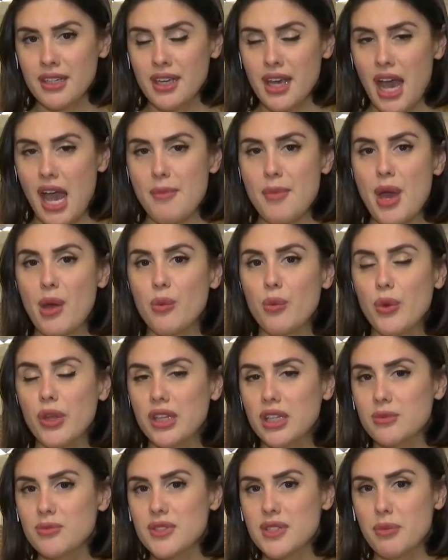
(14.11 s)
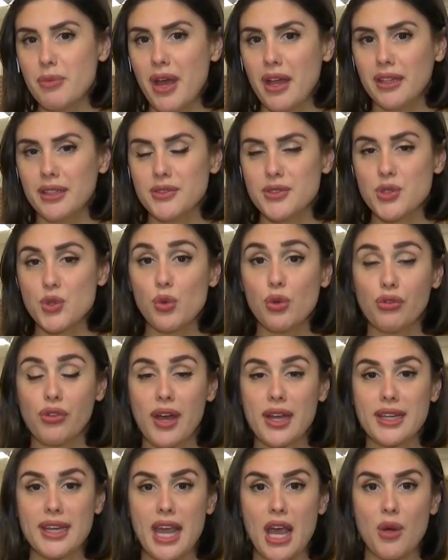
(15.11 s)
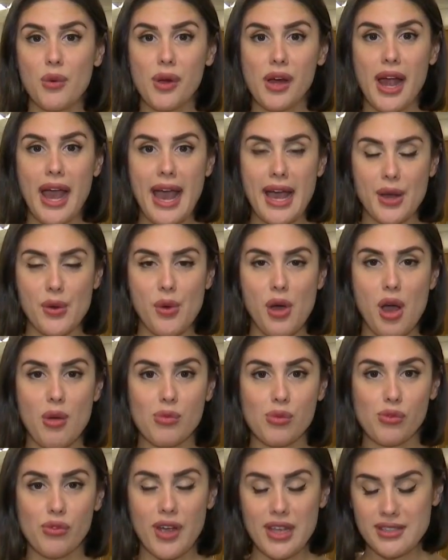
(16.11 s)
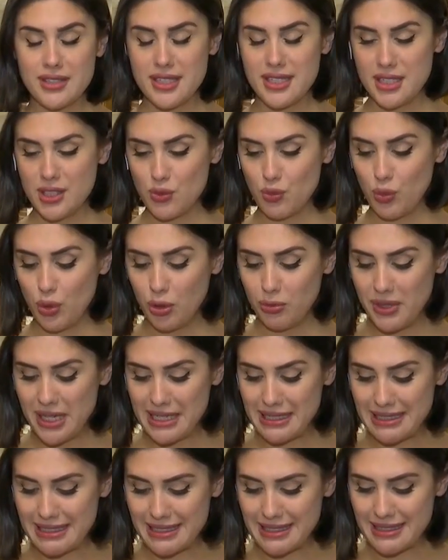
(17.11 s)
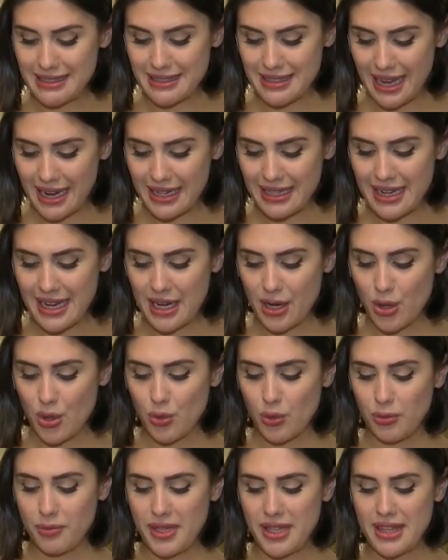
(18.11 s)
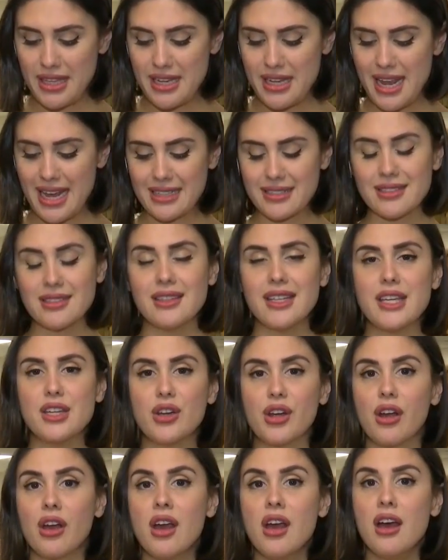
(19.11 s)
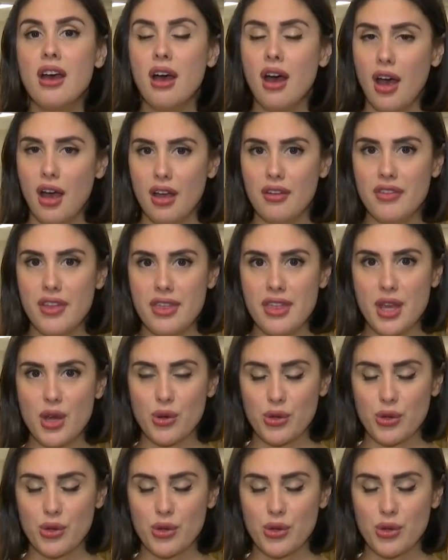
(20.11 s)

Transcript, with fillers: I'm at William Sapelli School right now, where Agawam residents will be deciding who will be the next leader of their